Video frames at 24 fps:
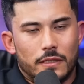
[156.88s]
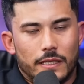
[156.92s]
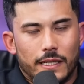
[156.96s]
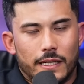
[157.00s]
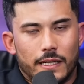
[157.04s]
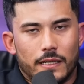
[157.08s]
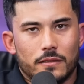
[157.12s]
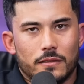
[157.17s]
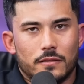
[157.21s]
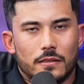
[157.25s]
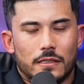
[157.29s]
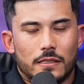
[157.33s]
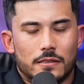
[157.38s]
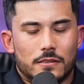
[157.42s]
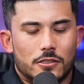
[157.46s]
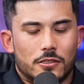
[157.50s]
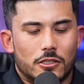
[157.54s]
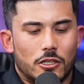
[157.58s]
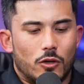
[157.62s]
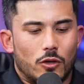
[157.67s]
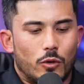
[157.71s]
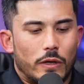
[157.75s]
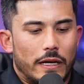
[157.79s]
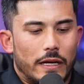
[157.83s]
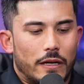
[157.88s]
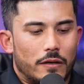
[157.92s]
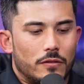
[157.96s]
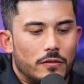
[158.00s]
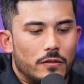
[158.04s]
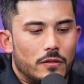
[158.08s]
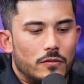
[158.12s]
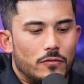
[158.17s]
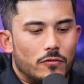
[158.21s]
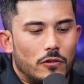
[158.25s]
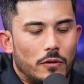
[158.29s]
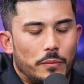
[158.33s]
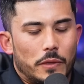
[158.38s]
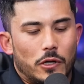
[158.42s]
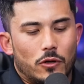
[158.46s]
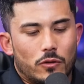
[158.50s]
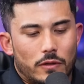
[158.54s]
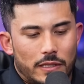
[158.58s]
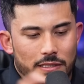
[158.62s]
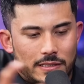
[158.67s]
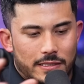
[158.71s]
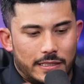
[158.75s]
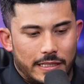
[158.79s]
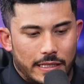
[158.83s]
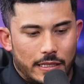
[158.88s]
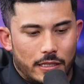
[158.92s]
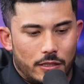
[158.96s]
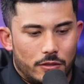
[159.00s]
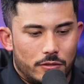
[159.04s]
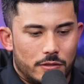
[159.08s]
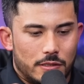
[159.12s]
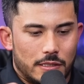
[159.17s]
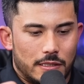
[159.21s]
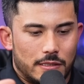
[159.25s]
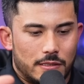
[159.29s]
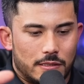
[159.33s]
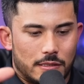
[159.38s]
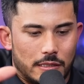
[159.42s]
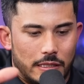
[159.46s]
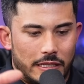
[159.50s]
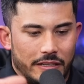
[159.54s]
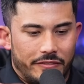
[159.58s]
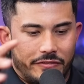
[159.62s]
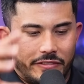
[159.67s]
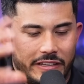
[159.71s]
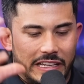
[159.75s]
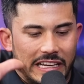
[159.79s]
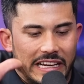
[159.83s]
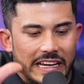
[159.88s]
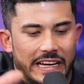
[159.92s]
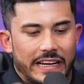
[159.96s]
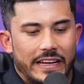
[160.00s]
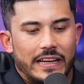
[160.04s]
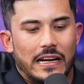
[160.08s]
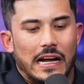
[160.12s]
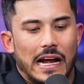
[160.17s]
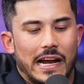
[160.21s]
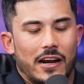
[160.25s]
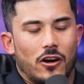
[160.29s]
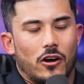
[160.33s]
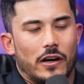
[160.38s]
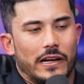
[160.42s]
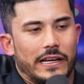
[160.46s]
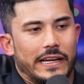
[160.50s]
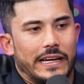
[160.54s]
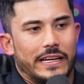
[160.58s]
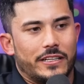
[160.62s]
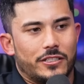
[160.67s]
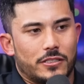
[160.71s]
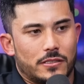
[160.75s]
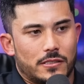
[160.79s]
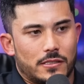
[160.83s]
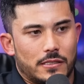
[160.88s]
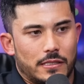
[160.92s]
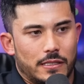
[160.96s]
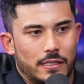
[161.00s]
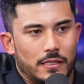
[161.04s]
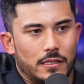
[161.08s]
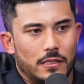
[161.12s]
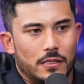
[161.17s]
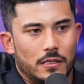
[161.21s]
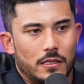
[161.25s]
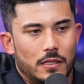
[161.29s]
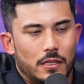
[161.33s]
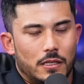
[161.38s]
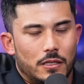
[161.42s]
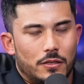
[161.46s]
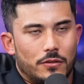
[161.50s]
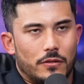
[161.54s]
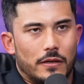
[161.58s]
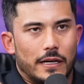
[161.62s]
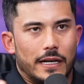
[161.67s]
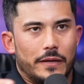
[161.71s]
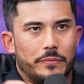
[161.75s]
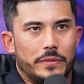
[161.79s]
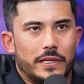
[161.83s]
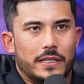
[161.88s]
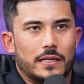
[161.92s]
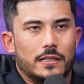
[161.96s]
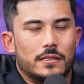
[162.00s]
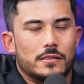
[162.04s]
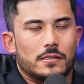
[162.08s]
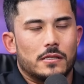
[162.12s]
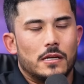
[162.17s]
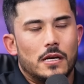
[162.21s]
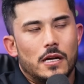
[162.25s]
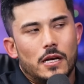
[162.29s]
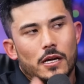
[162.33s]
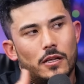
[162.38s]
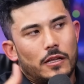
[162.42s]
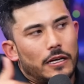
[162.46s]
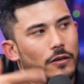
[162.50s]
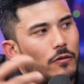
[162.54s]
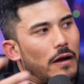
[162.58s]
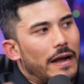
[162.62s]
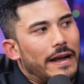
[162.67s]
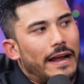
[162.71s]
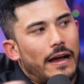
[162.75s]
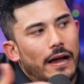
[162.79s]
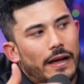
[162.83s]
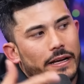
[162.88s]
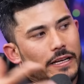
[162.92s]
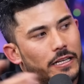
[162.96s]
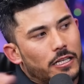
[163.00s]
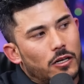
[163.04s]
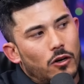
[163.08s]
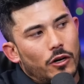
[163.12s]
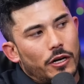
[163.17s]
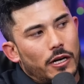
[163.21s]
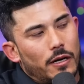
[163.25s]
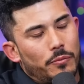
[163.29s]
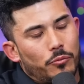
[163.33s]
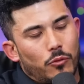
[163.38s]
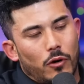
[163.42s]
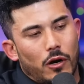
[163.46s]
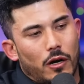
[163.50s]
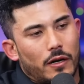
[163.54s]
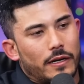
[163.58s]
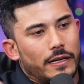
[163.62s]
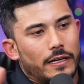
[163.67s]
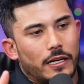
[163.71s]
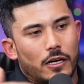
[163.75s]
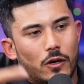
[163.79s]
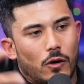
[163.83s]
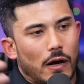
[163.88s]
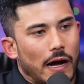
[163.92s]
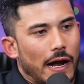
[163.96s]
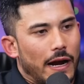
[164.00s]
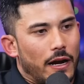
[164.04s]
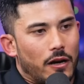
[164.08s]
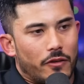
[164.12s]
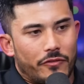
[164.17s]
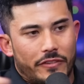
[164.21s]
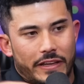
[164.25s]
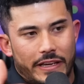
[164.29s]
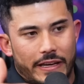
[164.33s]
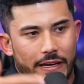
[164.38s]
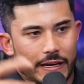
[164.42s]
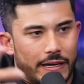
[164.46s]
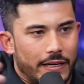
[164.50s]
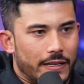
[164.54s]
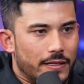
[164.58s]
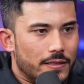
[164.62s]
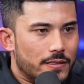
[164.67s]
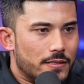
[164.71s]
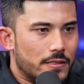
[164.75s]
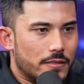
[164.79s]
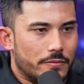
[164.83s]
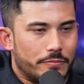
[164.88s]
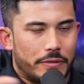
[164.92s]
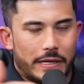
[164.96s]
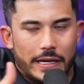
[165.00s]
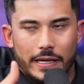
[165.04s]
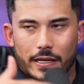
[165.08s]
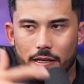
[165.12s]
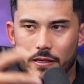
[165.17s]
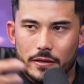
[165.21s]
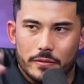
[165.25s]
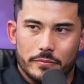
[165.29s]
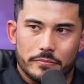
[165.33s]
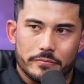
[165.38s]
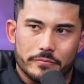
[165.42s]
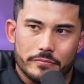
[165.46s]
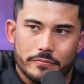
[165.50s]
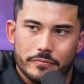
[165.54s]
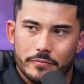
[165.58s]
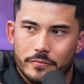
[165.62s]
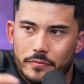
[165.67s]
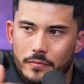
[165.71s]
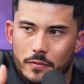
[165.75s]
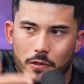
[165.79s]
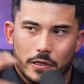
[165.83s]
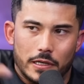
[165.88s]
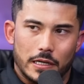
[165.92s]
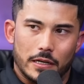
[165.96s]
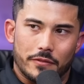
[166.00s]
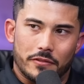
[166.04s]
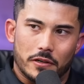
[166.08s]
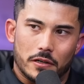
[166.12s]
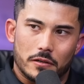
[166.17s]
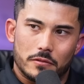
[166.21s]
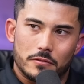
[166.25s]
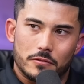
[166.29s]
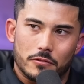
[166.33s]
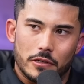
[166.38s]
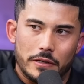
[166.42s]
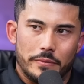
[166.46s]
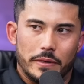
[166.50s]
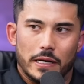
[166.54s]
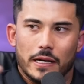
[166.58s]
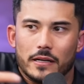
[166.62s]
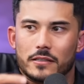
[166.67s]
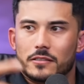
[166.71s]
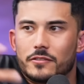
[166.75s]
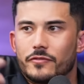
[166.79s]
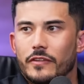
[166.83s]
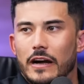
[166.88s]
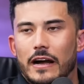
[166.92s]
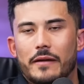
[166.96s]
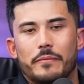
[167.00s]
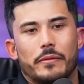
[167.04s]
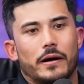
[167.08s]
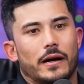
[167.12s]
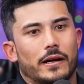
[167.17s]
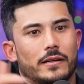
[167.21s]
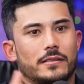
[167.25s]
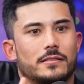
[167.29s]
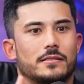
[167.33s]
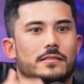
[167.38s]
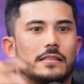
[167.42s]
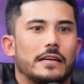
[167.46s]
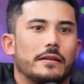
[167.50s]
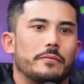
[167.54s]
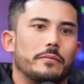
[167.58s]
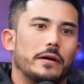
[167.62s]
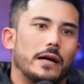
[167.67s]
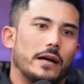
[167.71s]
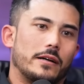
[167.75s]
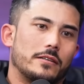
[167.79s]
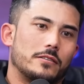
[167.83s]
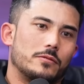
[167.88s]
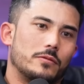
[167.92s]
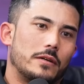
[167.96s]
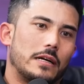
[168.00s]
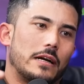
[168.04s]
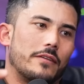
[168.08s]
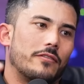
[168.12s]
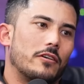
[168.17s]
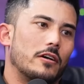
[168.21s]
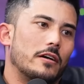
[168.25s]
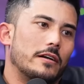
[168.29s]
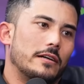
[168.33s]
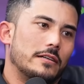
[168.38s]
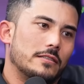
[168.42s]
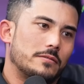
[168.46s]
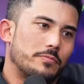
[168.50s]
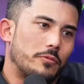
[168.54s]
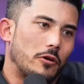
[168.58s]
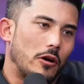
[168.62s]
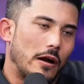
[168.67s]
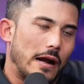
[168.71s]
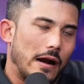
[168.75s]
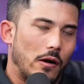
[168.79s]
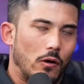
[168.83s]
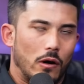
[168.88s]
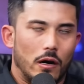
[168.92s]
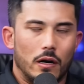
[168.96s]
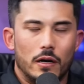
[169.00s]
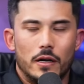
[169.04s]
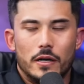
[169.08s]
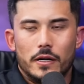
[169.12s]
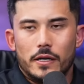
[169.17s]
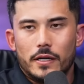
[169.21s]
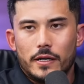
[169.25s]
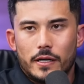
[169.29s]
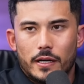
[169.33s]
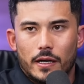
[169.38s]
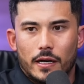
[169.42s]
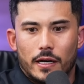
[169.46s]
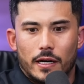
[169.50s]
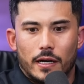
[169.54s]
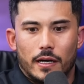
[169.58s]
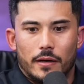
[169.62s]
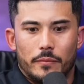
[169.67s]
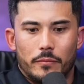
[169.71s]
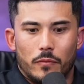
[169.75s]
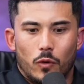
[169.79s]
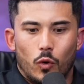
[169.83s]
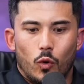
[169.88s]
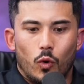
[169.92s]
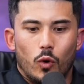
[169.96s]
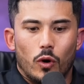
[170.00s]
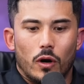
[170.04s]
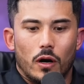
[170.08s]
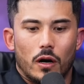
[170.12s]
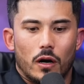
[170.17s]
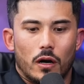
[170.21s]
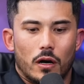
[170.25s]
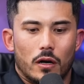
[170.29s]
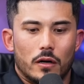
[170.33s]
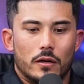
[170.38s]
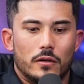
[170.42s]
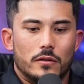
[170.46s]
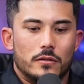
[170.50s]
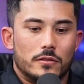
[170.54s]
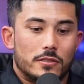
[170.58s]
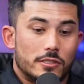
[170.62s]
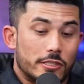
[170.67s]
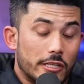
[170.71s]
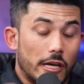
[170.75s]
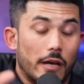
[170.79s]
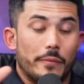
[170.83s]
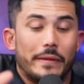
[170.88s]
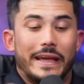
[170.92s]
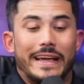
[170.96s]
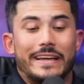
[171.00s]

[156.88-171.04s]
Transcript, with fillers: Yeah. And so at Remote Latinos, it's a VA hiring agency, right? Because like right now I could go on Upwork and go hire VAs and pay them whatever, $3, $5, $10, whatever it is per hour. Or some